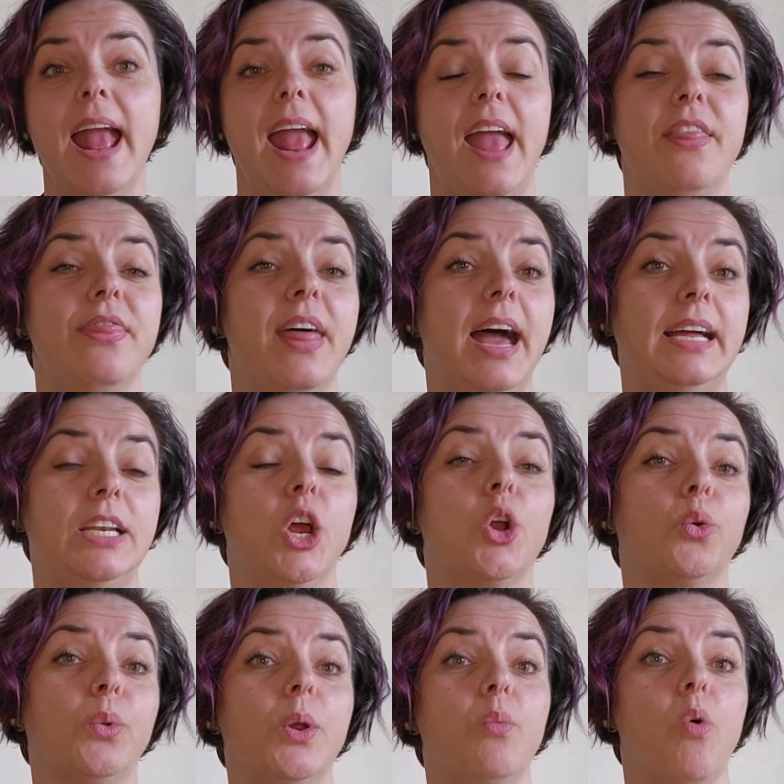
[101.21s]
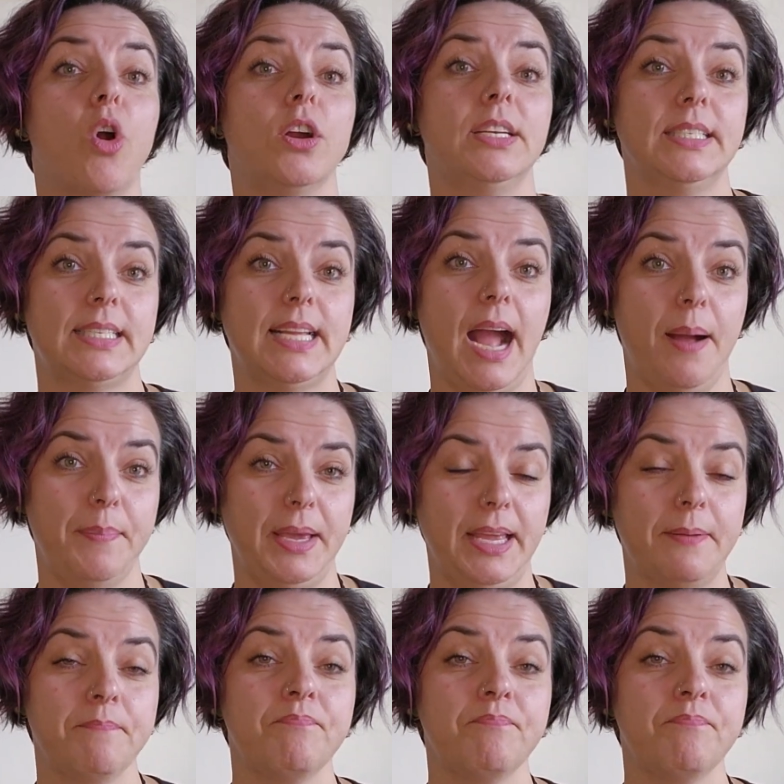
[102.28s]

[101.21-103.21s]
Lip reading: and that a reward is coming.